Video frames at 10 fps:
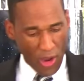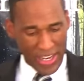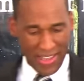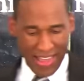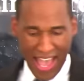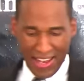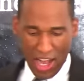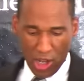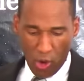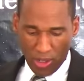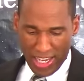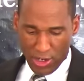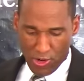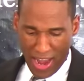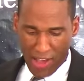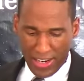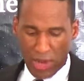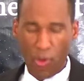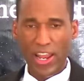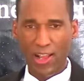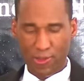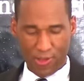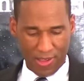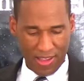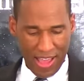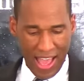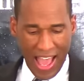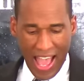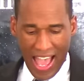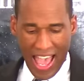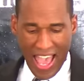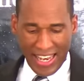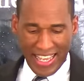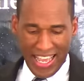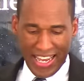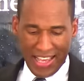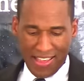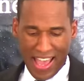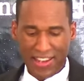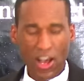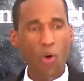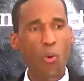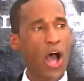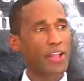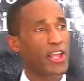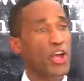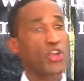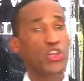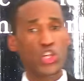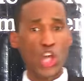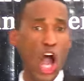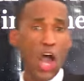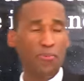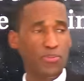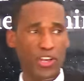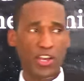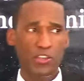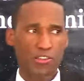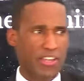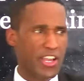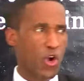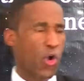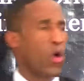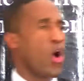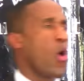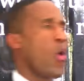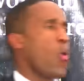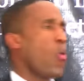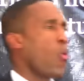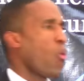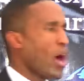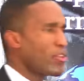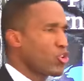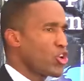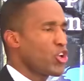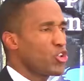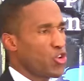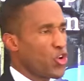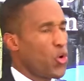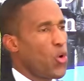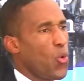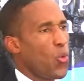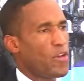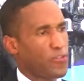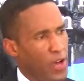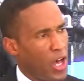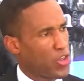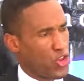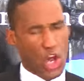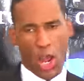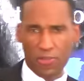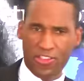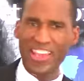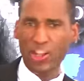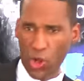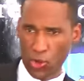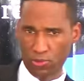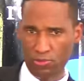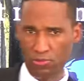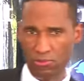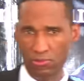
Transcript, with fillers: On his head a golden crown and what else? And in his hand a what? Sharp sickle. What do you do with a sharp sickle?